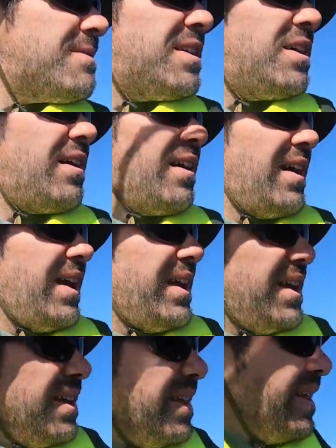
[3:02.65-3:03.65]
All right,
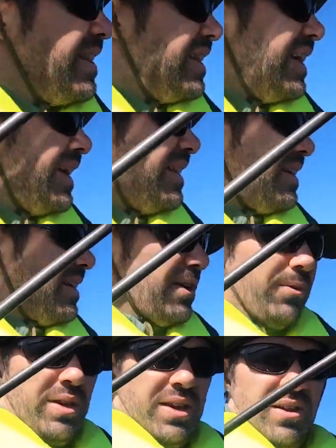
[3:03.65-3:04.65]
into the net.
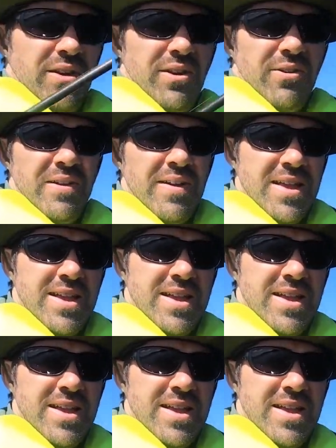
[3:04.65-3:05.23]
There we go.